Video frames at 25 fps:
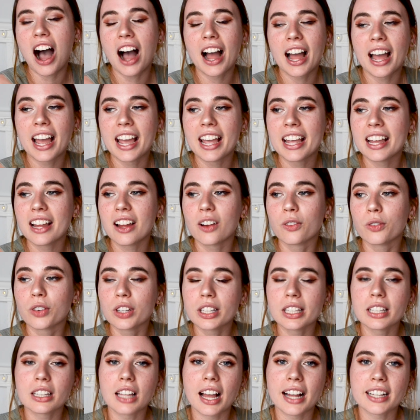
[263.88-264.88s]
I
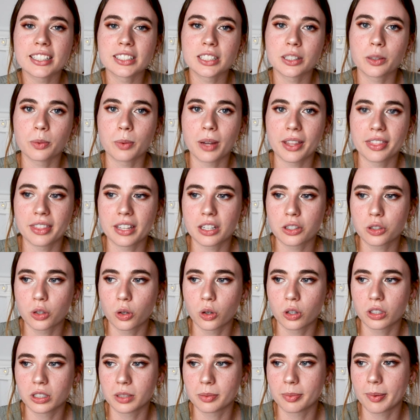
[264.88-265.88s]
really liked the one that
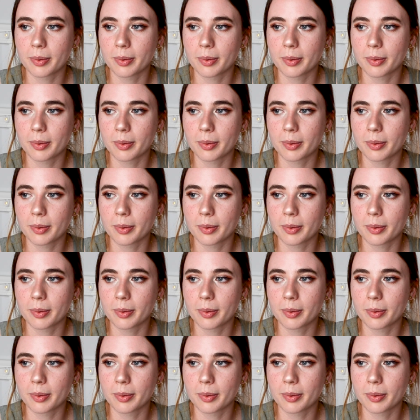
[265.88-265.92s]
talked